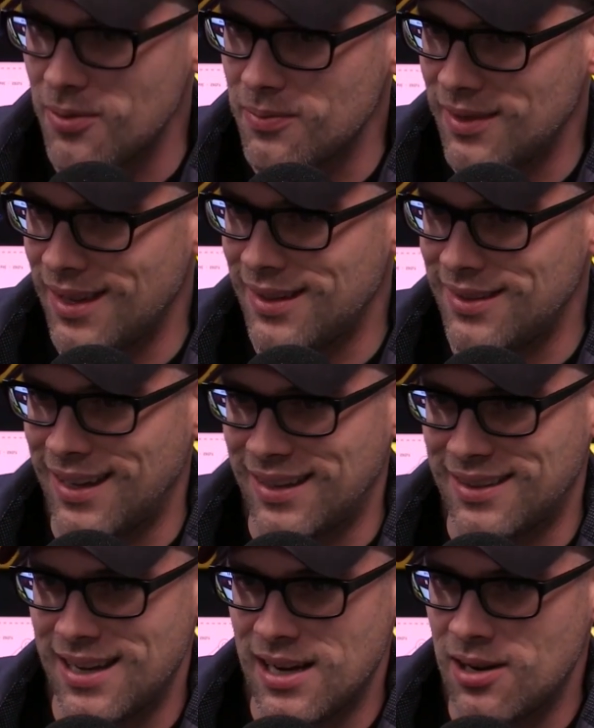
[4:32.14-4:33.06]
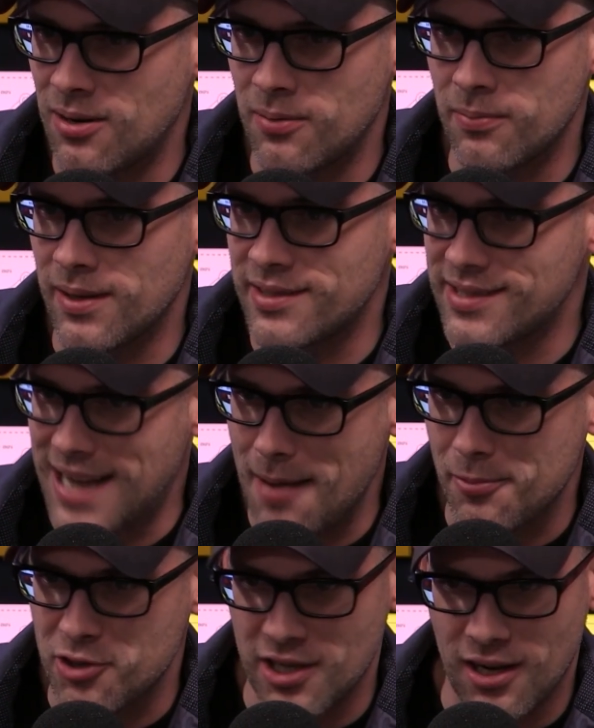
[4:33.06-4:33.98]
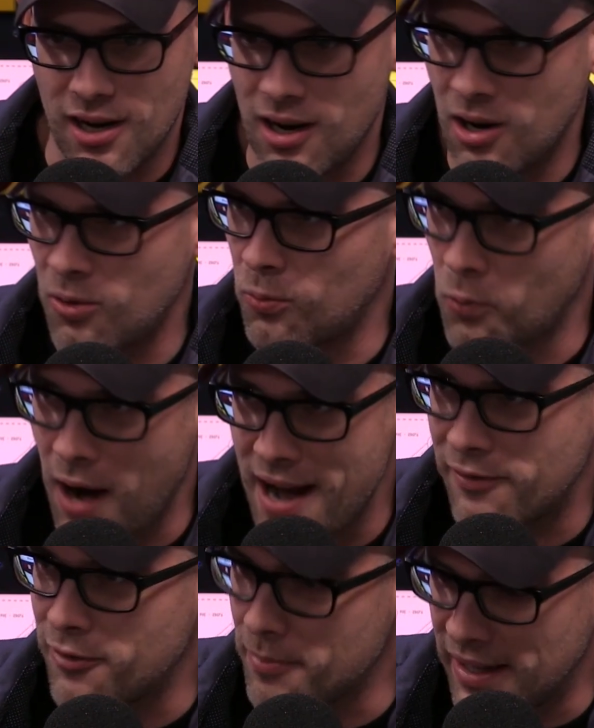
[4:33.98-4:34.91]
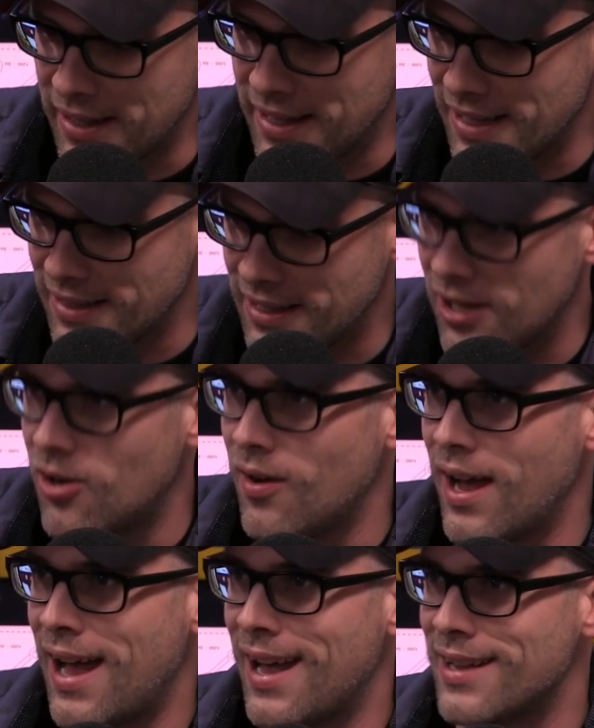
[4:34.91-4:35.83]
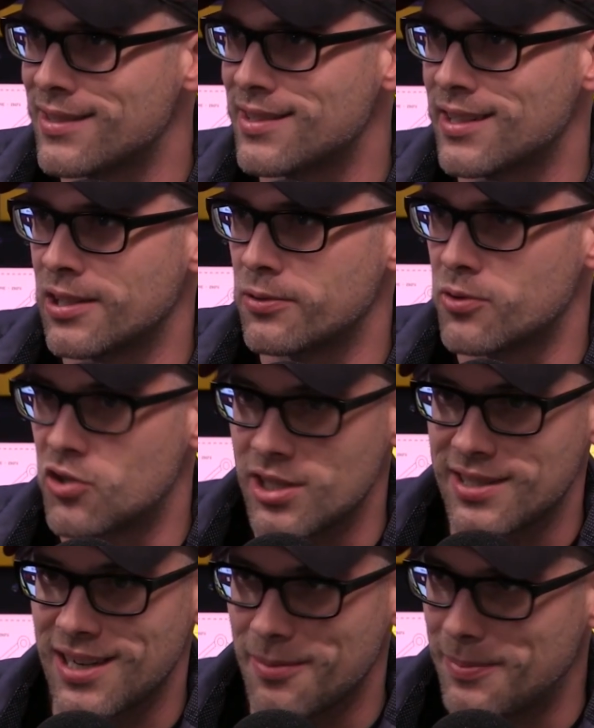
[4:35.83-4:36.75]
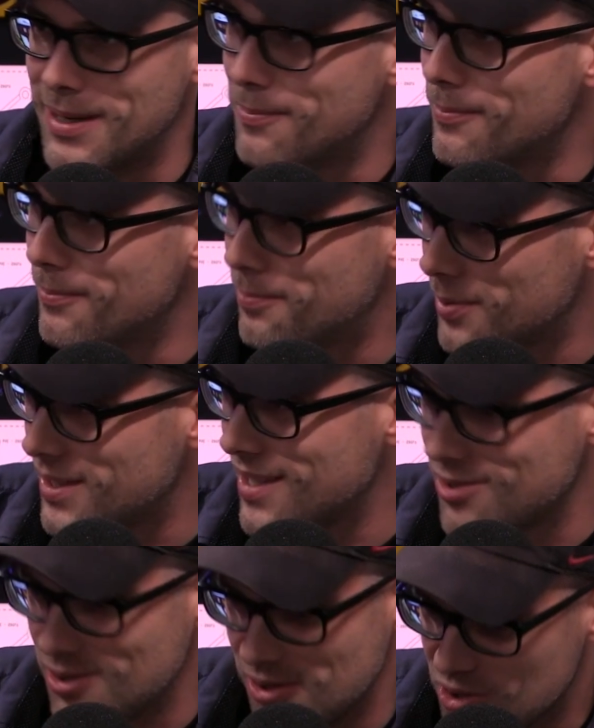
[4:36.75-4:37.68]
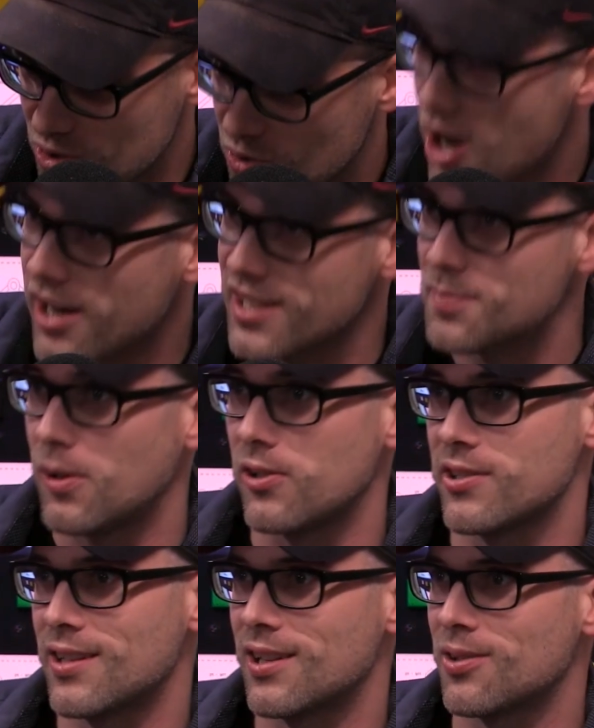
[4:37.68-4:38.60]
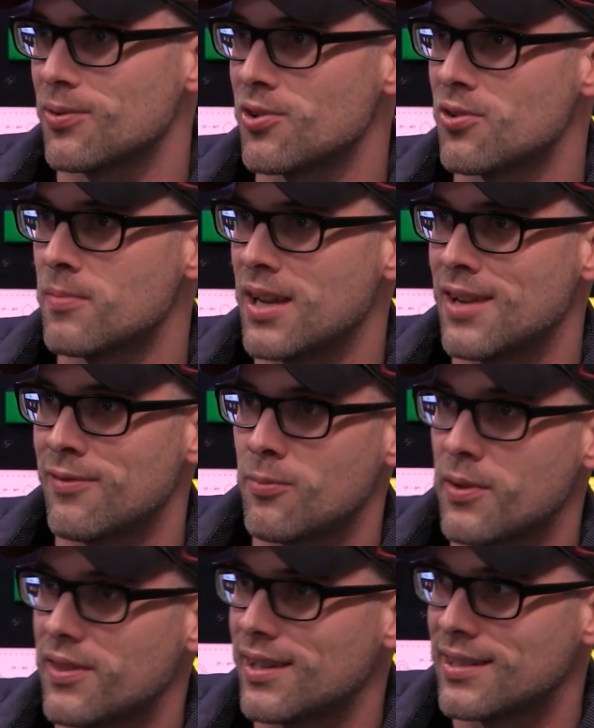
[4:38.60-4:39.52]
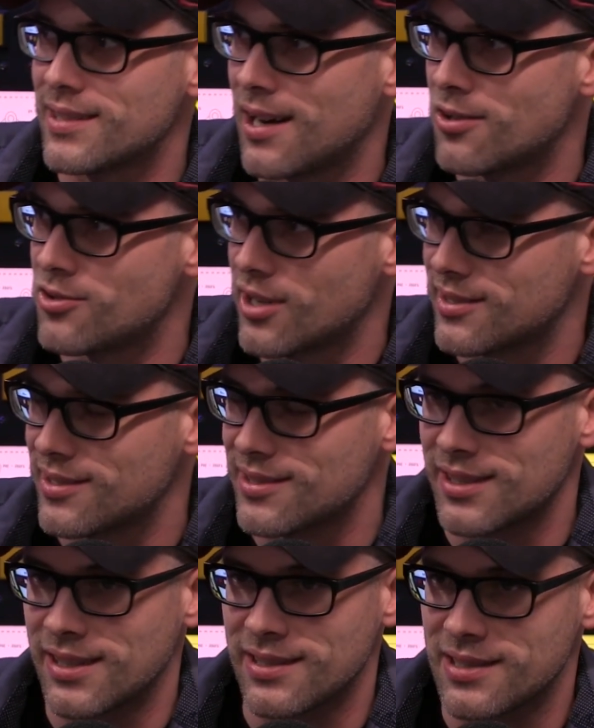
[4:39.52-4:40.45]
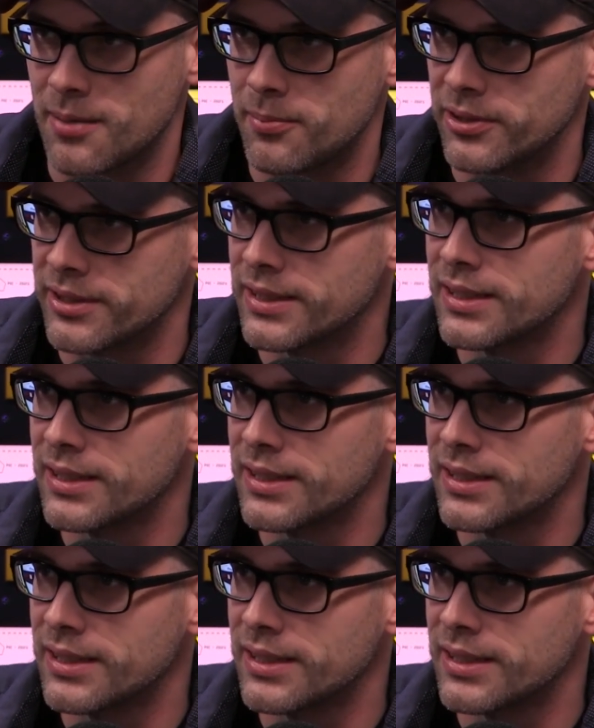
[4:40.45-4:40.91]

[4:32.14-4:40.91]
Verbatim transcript: the that that they are establishing her right from the get go as you know she's going to be potentially the strongest person in the room, even yeah. with the entire Justice League assembled.